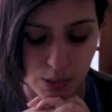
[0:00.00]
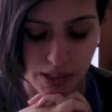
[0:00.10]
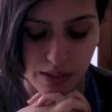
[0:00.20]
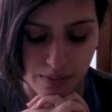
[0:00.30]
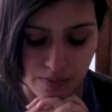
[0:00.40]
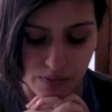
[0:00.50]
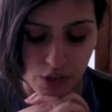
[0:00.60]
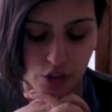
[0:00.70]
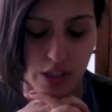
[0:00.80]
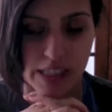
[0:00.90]
it
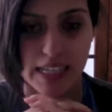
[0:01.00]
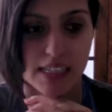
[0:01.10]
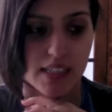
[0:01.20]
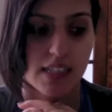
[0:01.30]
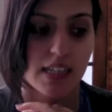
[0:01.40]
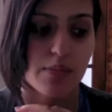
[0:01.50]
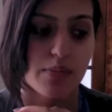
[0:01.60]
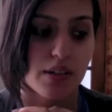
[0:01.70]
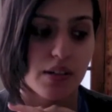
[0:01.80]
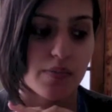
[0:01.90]
during the editing,
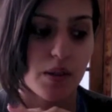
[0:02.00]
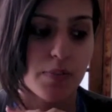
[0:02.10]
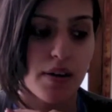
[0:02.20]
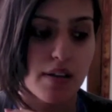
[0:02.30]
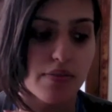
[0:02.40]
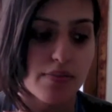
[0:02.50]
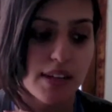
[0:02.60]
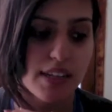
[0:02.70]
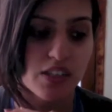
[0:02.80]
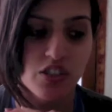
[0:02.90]
but apart from
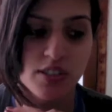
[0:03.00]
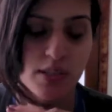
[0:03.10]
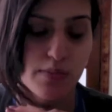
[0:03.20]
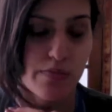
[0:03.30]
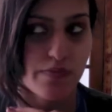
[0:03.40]
that, it just seemed